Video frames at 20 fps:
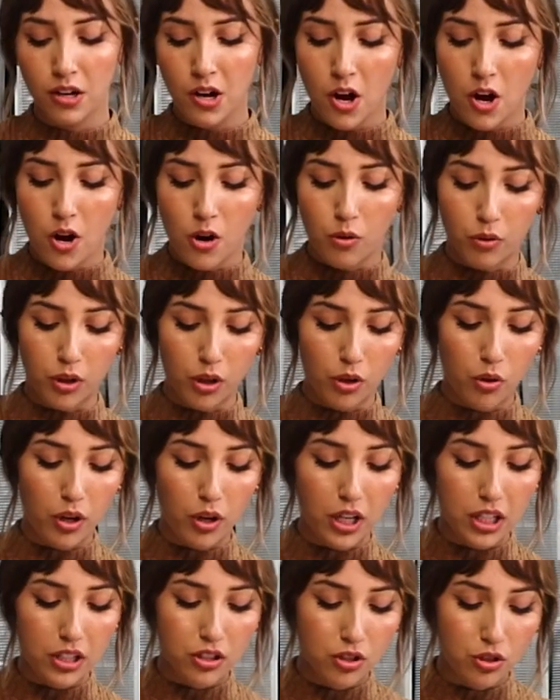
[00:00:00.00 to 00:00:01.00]
we're going
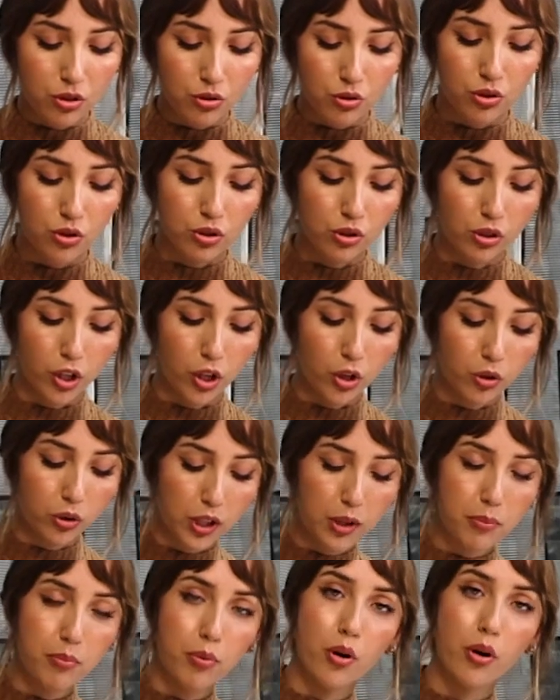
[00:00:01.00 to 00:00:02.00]
to slowly
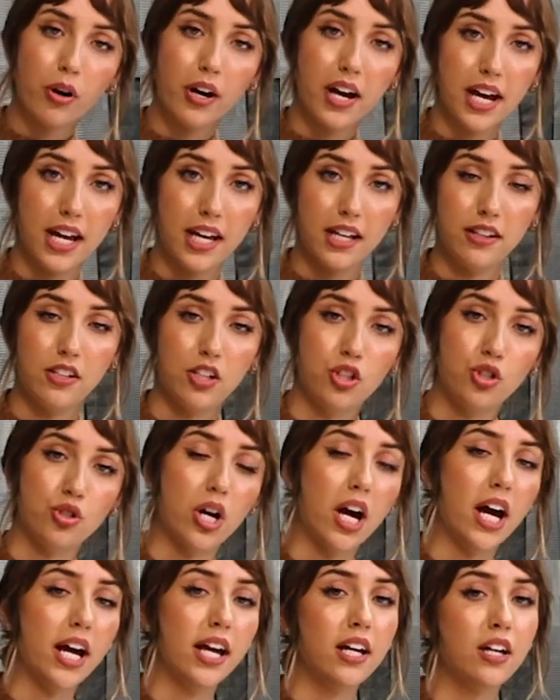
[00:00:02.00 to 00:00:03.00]
pour in the
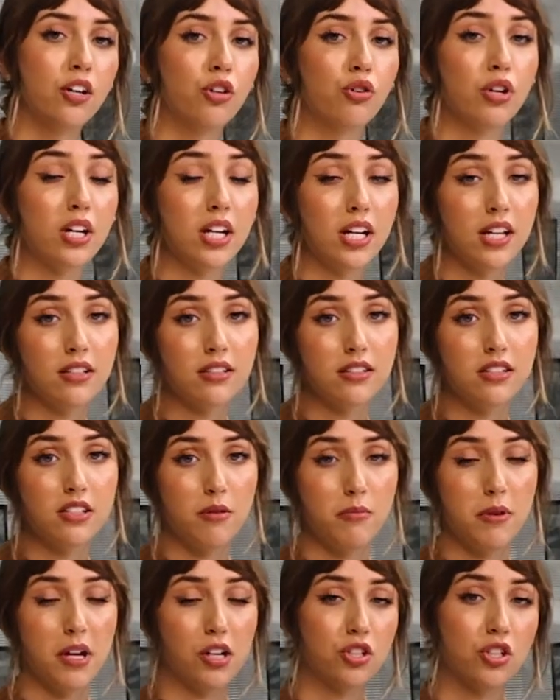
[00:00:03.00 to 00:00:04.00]
dry ingredients to make
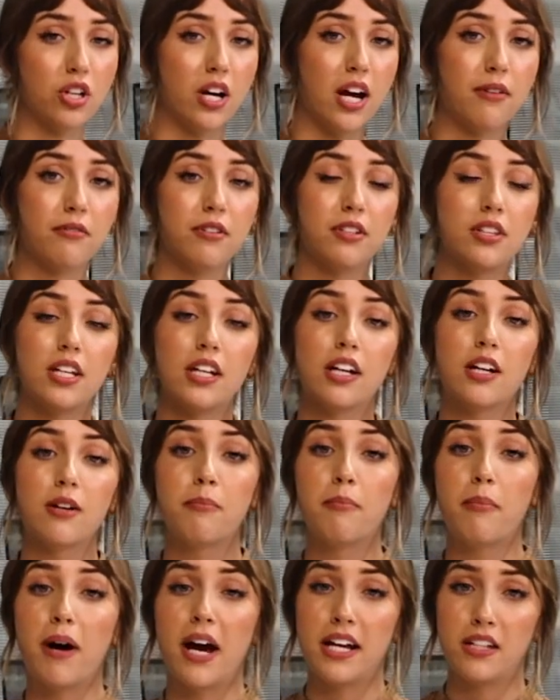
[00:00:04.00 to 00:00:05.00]
sure everything
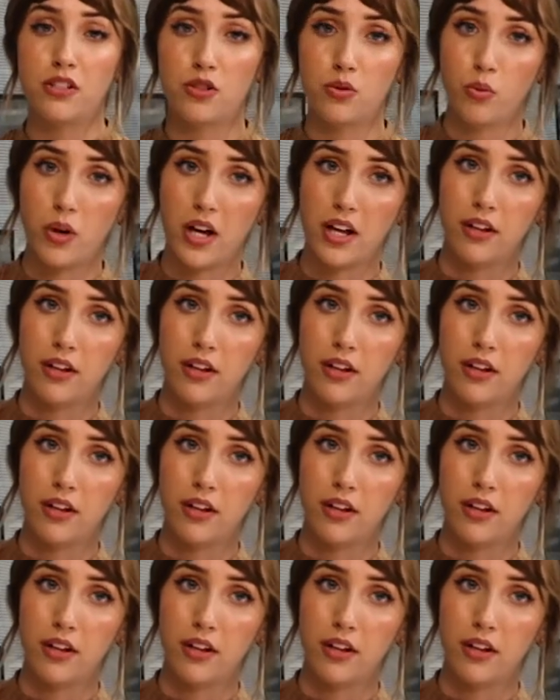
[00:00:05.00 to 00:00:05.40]
combines well.